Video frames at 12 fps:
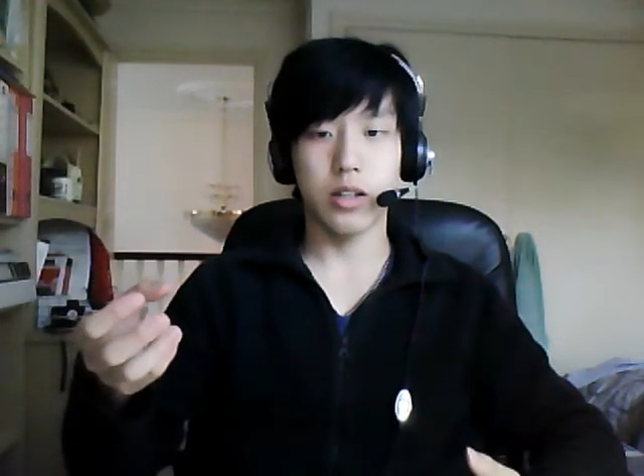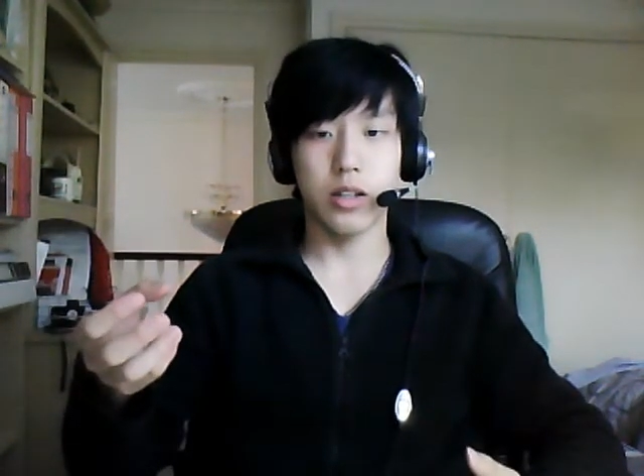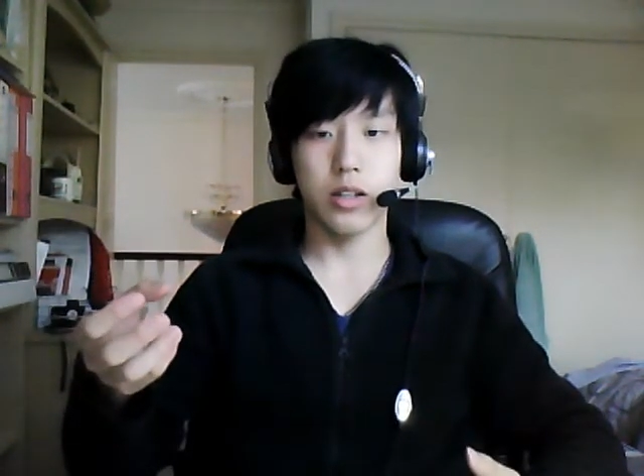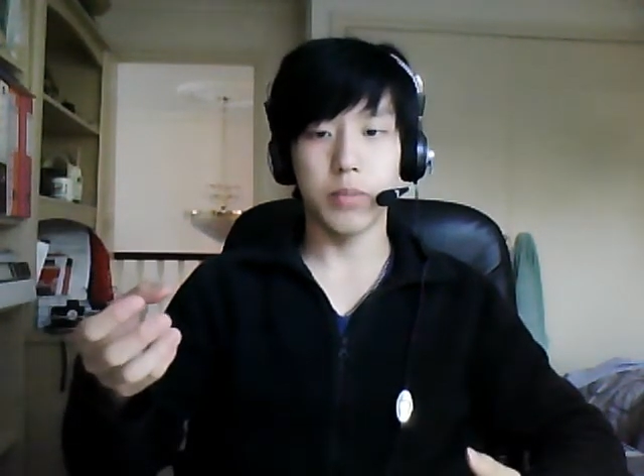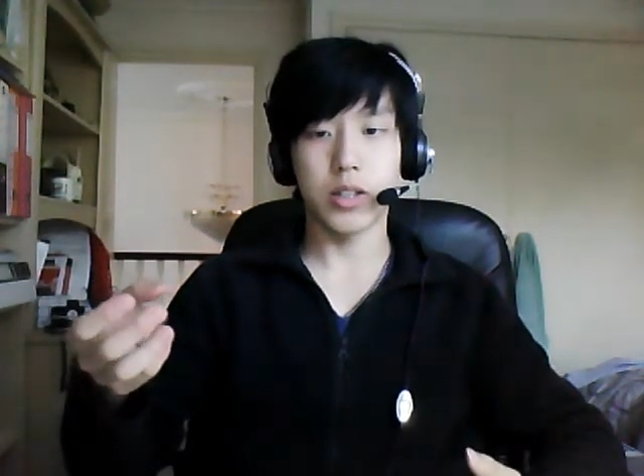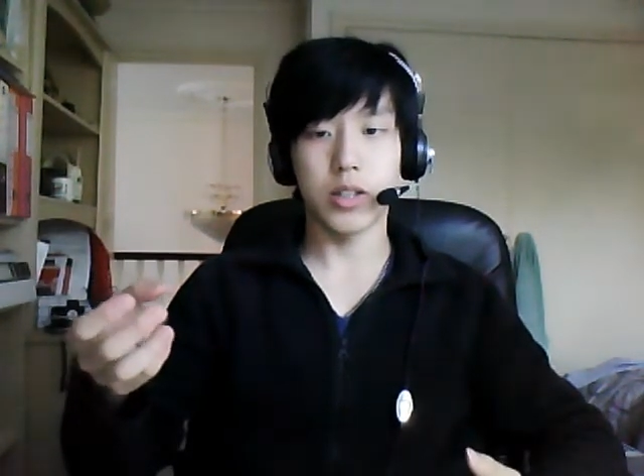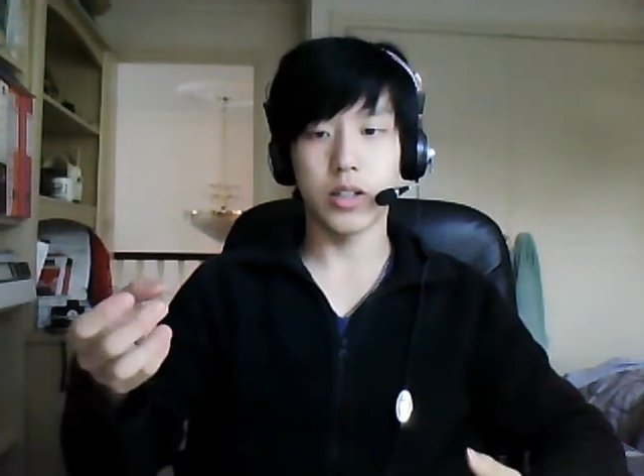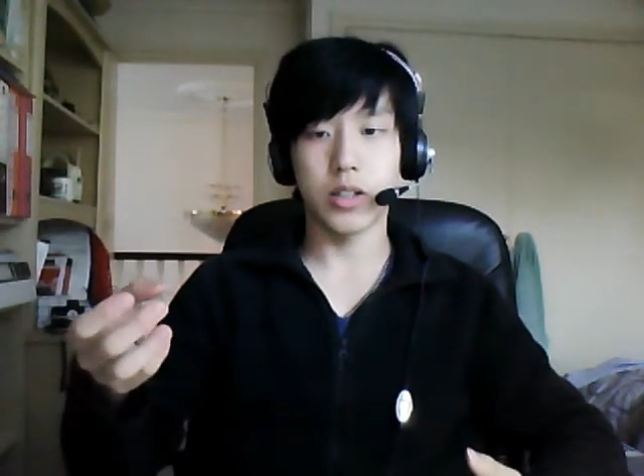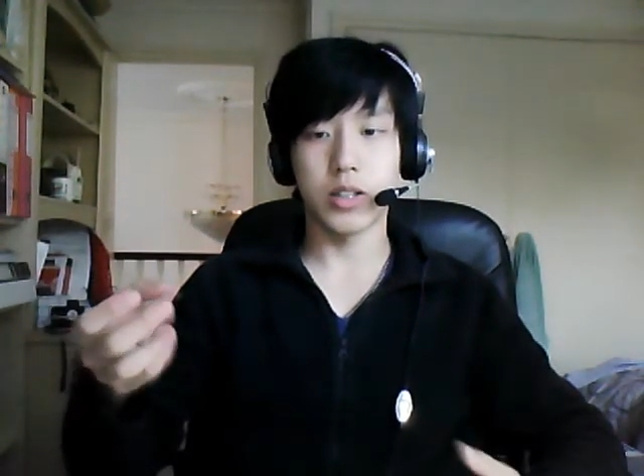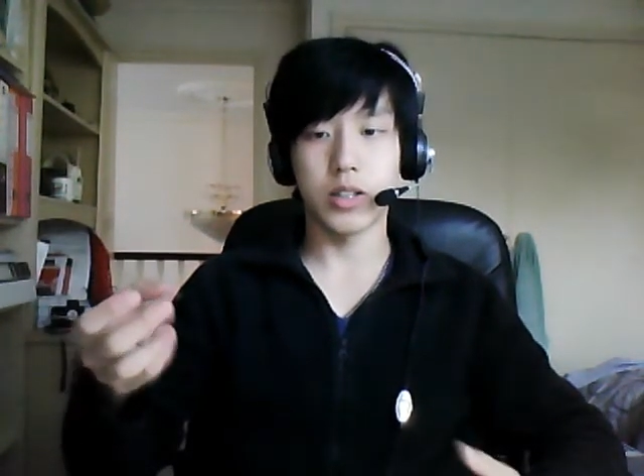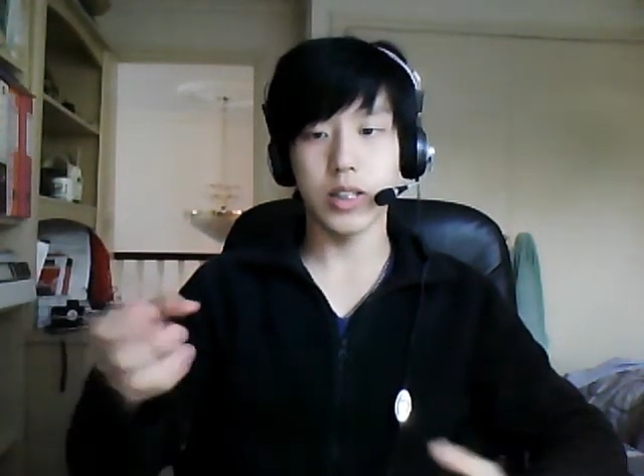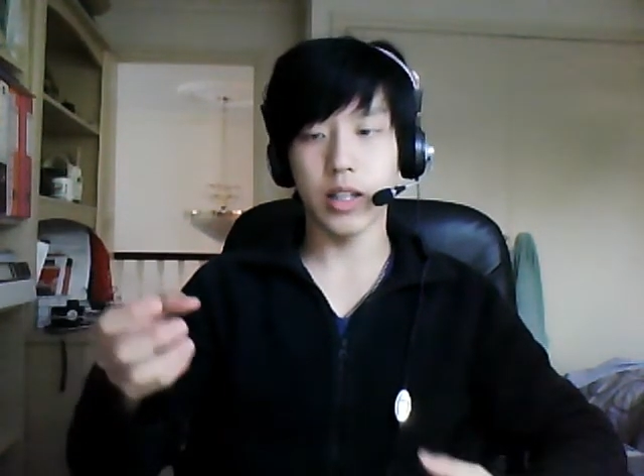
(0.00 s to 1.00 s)
because
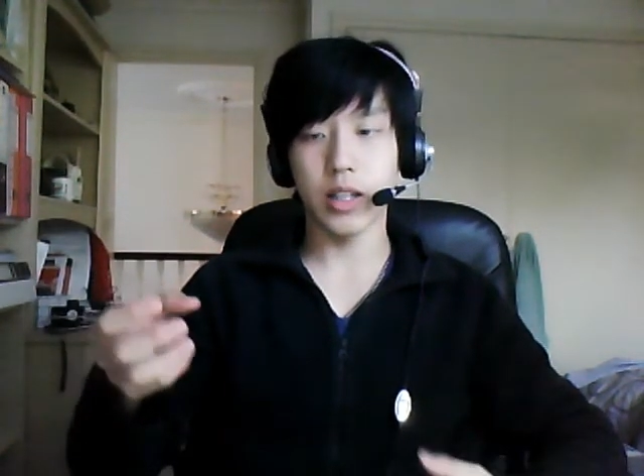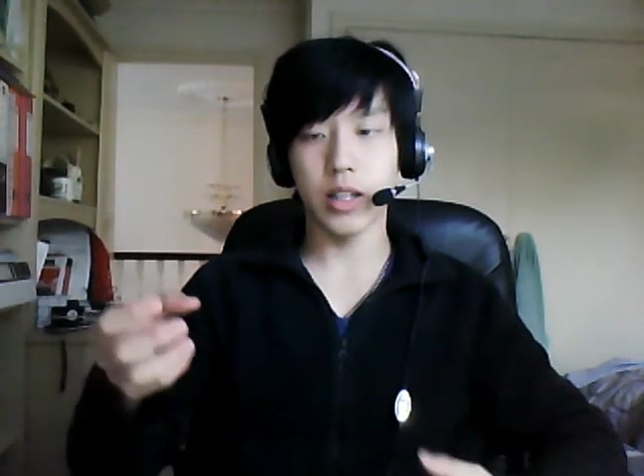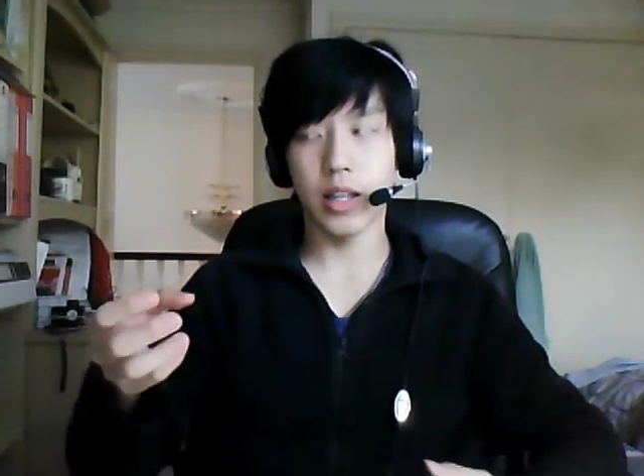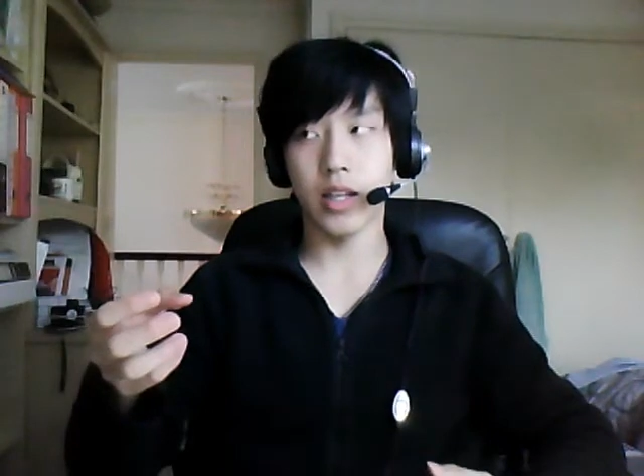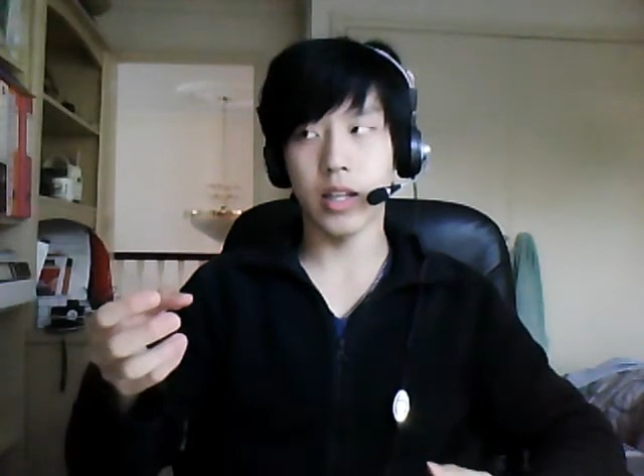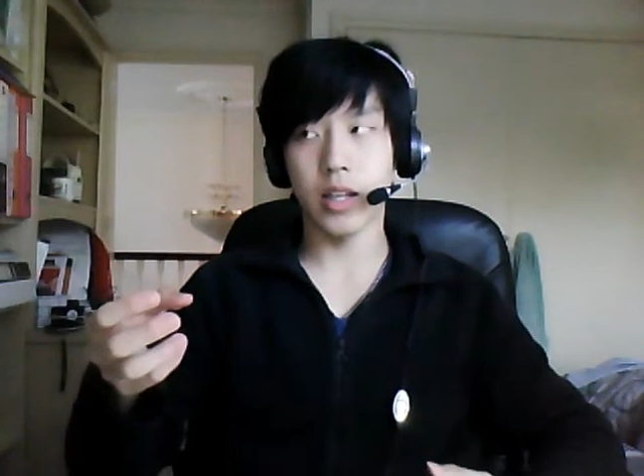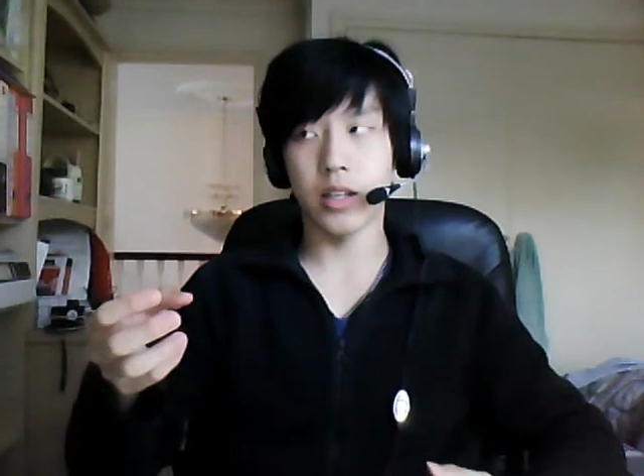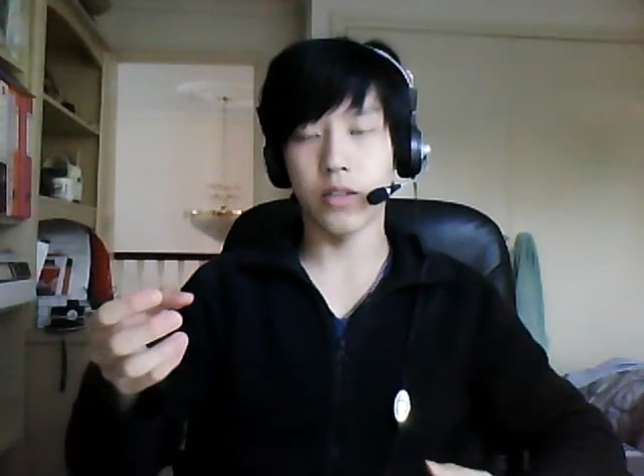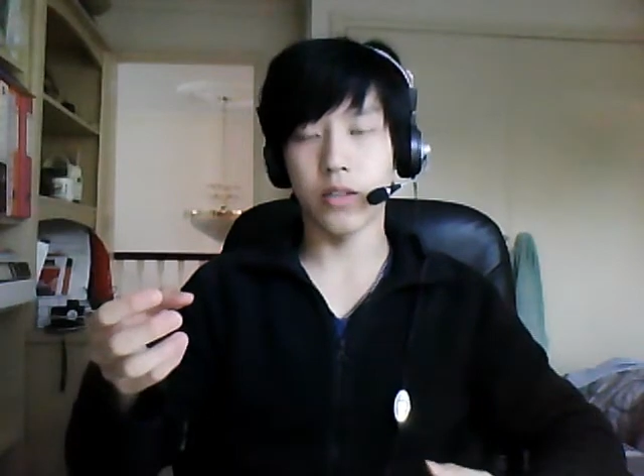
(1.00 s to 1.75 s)
this can then